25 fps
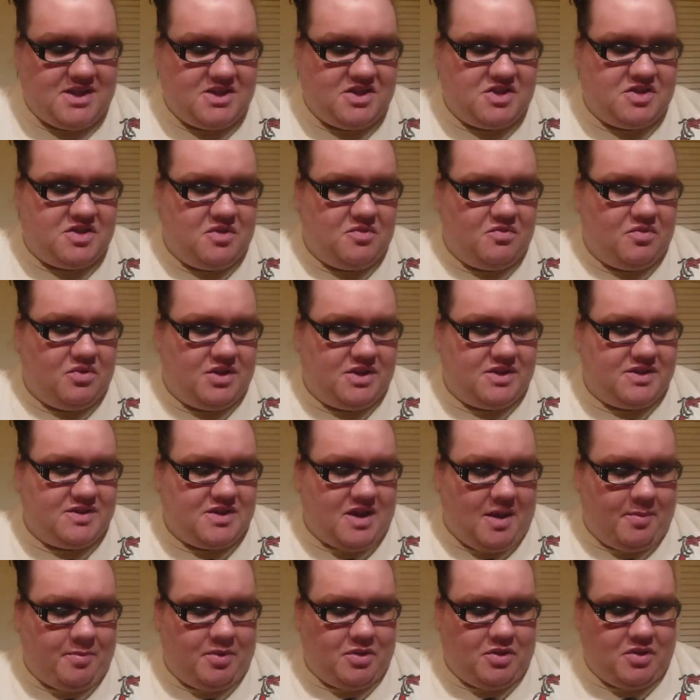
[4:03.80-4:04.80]
I just didn't really
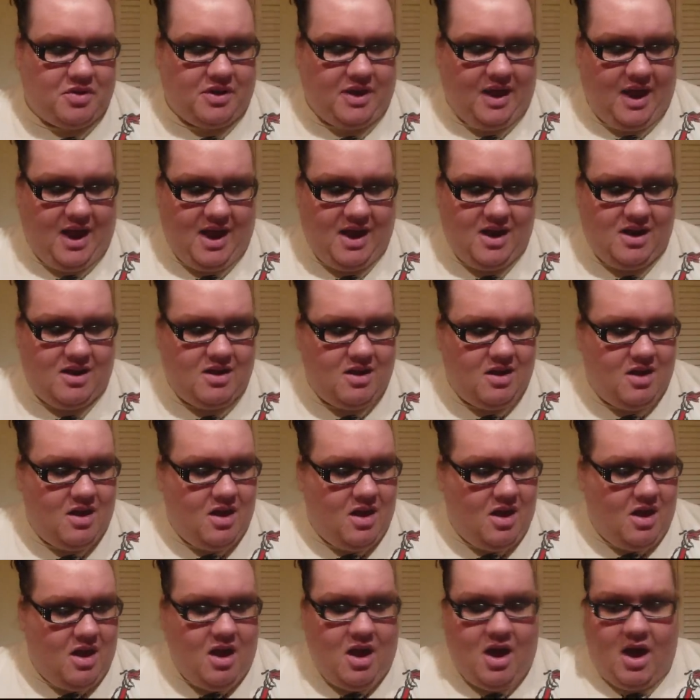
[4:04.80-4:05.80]
stop and look at.
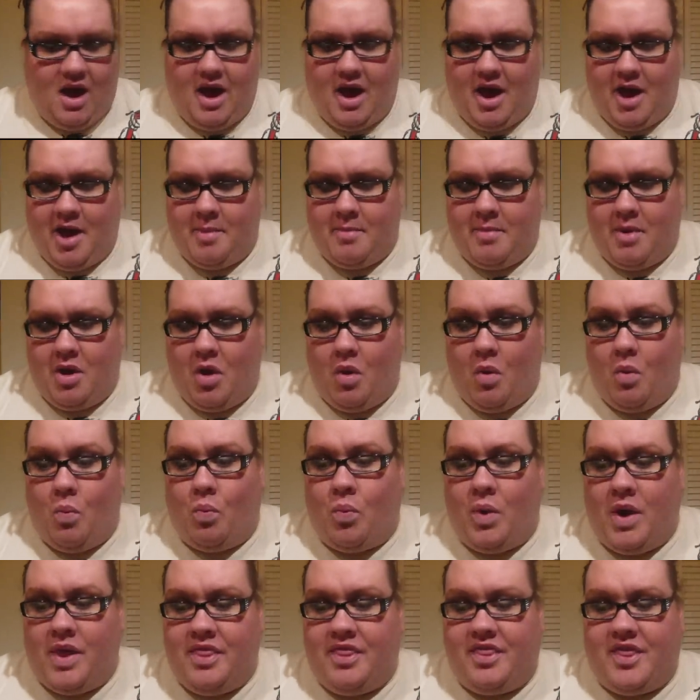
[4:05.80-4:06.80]

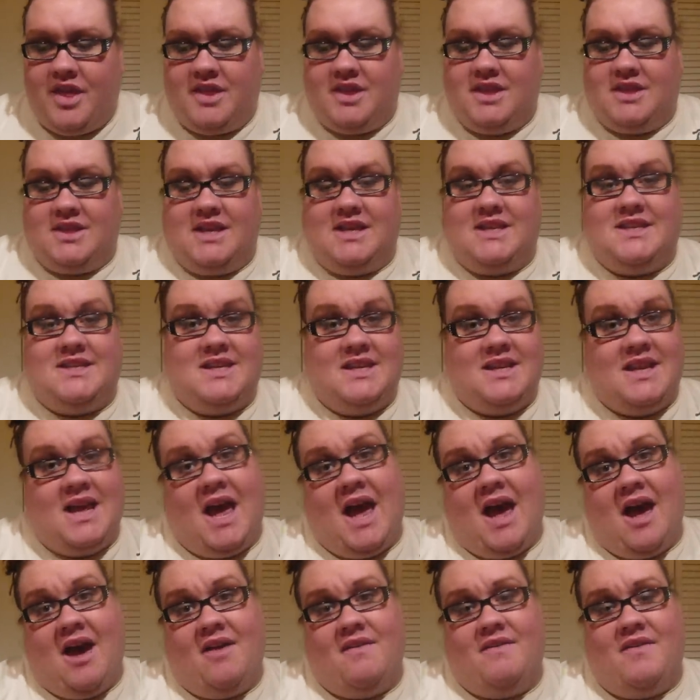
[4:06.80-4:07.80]
One thing that they did
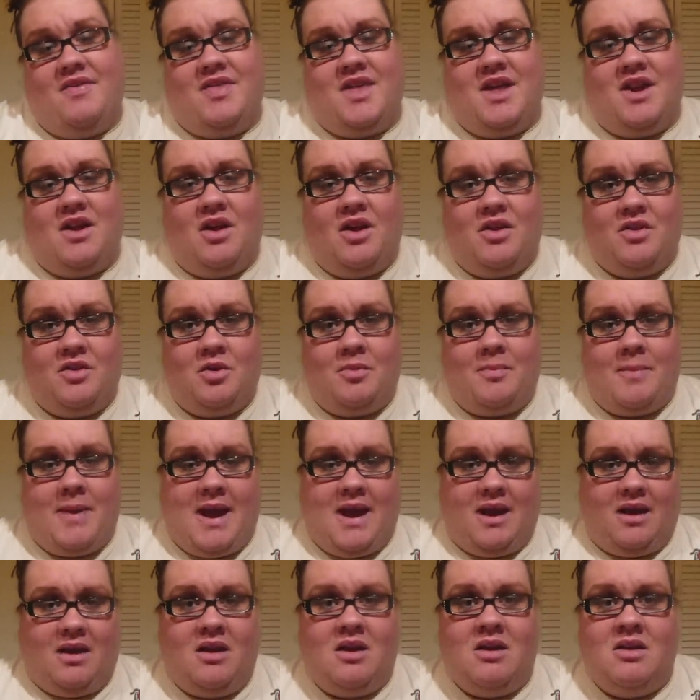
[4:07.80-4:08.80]
have that other
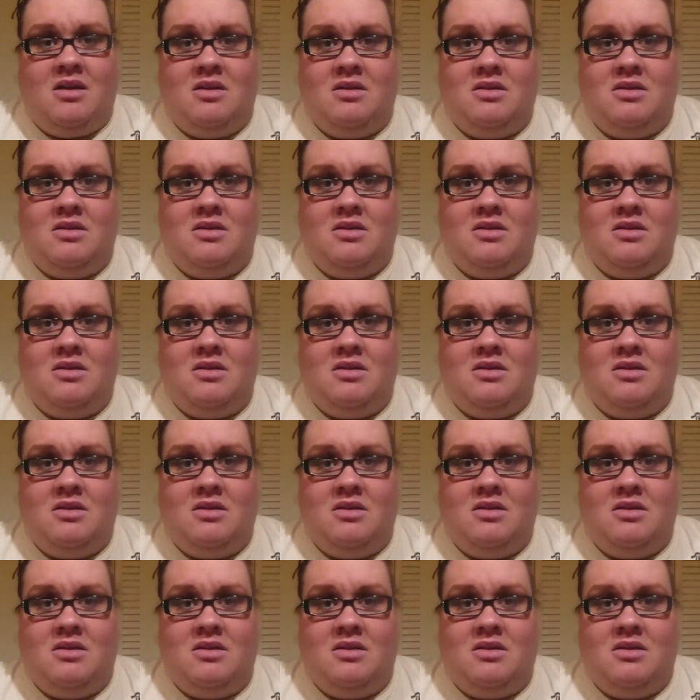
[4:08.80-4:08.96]
MAC